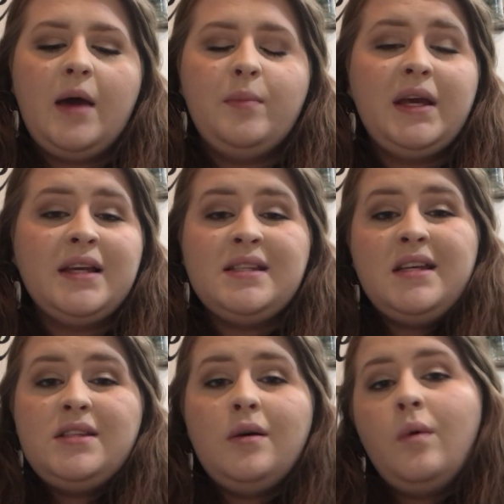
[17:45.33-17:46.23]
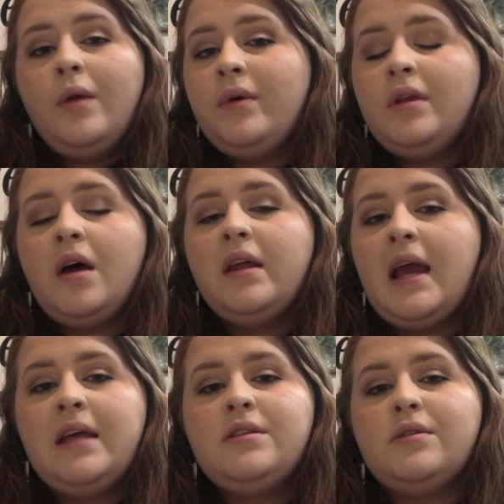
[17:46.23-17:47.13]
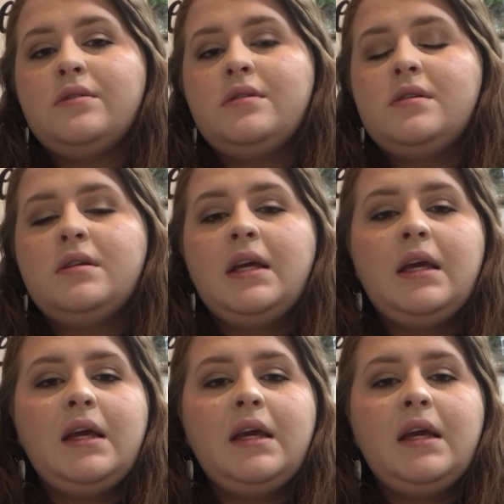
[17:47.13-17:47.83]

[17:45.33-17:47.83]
because he's the one with all the answers.